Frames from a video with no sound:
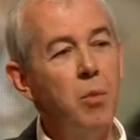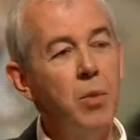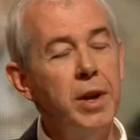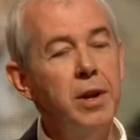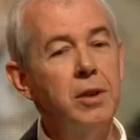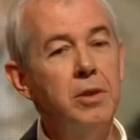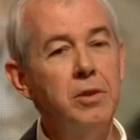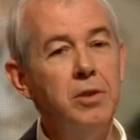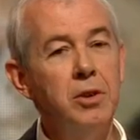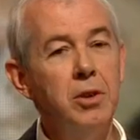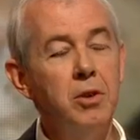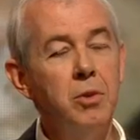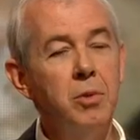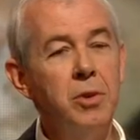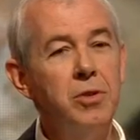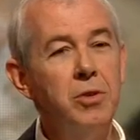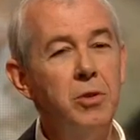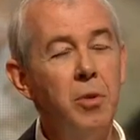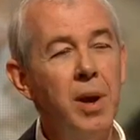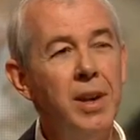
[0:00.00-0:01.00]
we could do
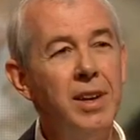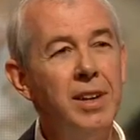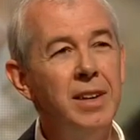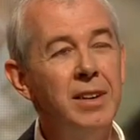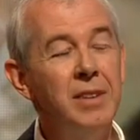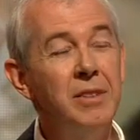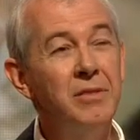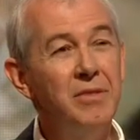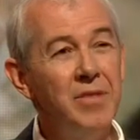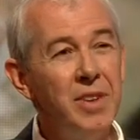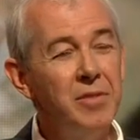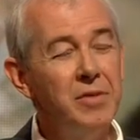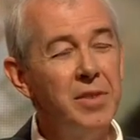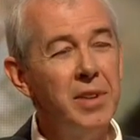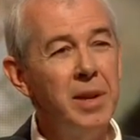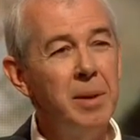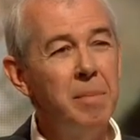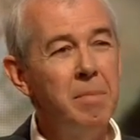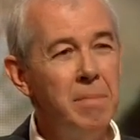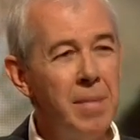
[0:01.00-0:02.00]
with 20 to
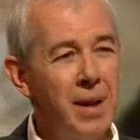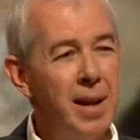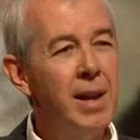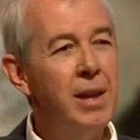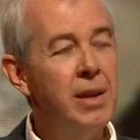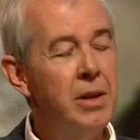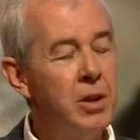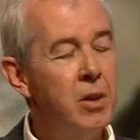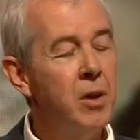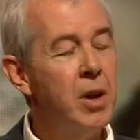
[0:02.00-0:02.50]
50 million